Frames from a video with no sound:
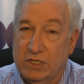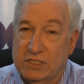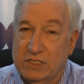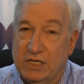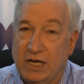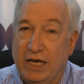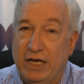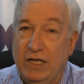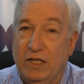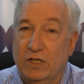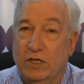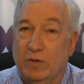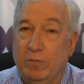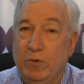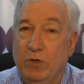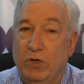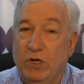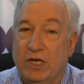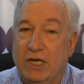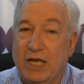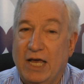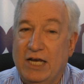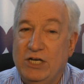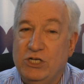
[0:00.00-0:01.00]
It's KL
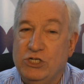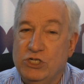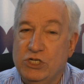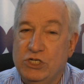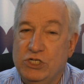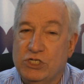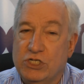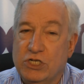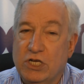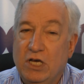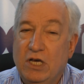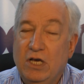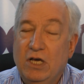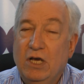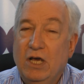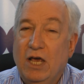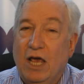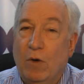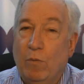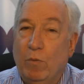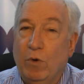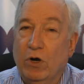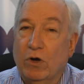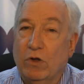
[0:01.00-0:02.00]
Communications,
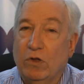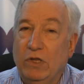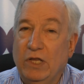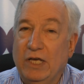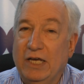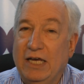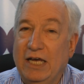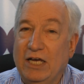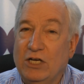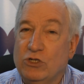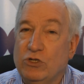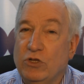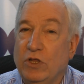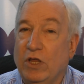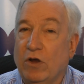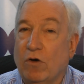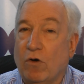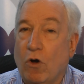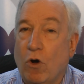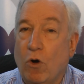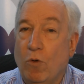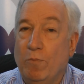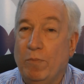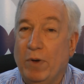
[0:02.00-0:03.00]
and we are linking to
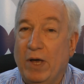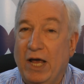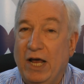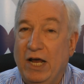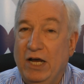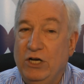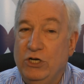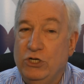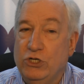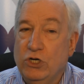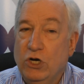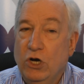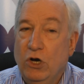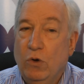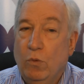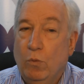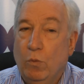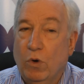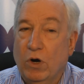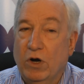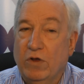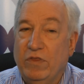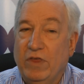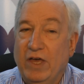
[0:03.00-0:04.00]
their homepage
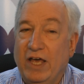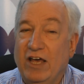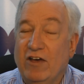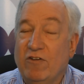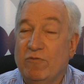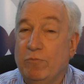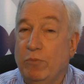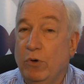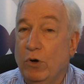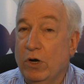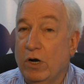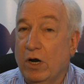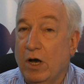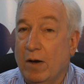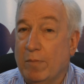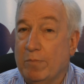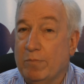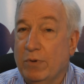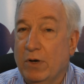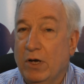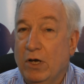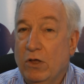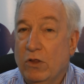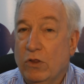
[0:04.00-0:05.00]
where they have put
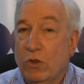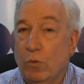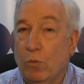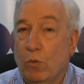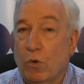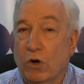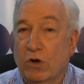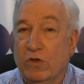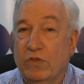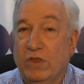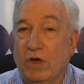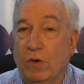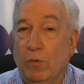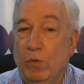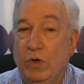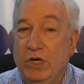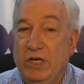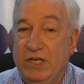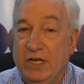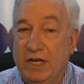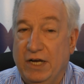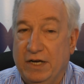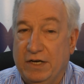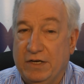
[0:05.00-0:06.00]
up the work that
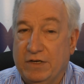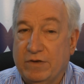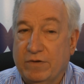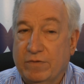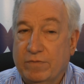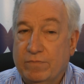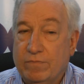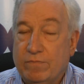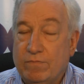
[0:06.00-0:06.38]
we did.